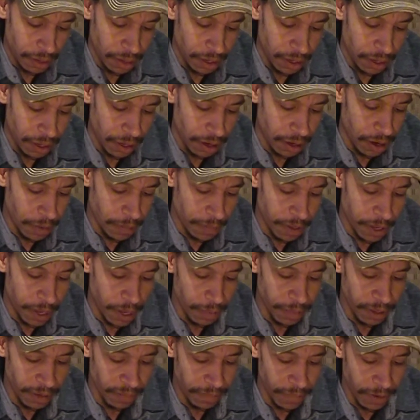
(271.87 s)
in an
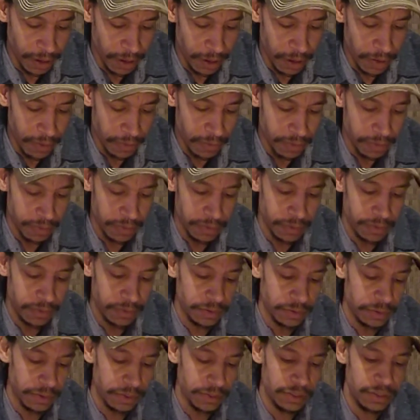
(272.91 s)
upcoming video.
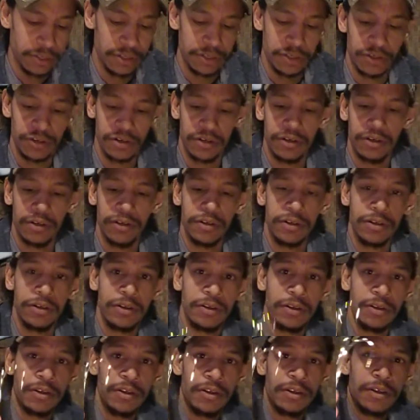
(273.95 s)
These are
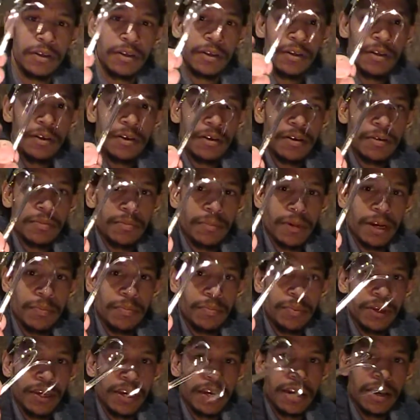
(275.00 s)
my
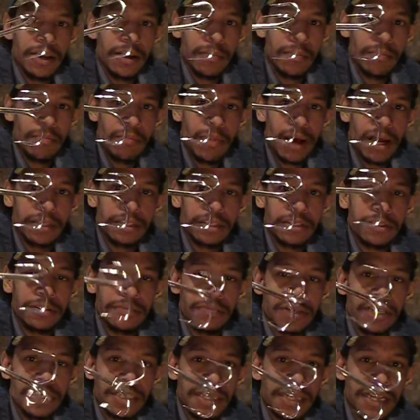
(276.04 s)
big monster
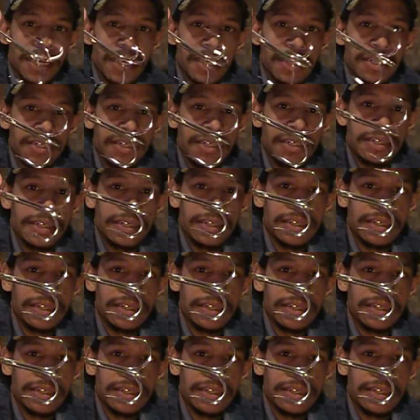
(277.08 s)
mustads